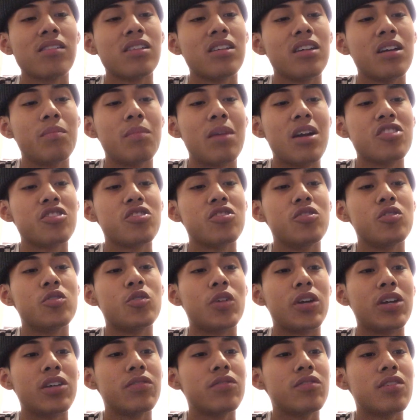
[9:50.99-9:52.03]
I'm actually
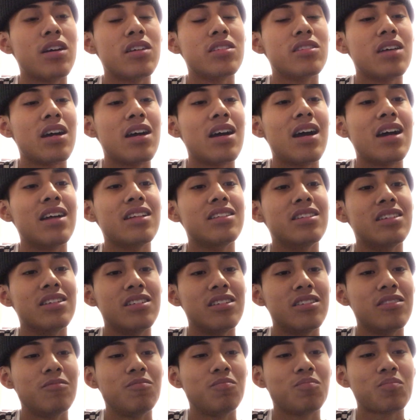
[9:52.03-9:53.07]
grateful that I
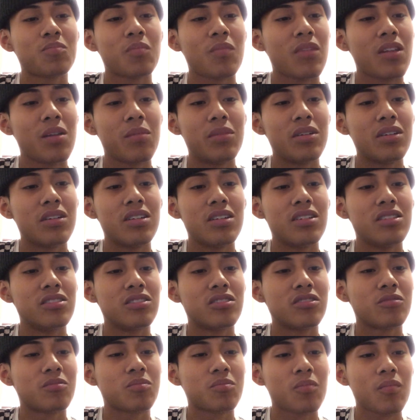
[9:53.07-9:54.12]
didn't, because
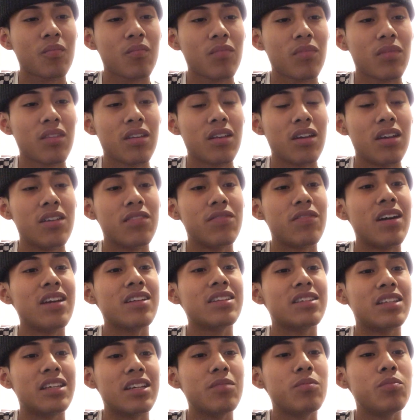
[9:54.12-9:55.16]
if I
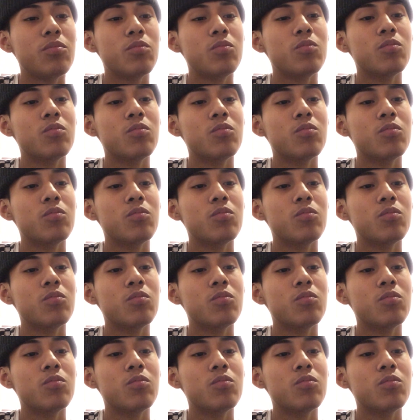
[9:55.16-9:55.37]
did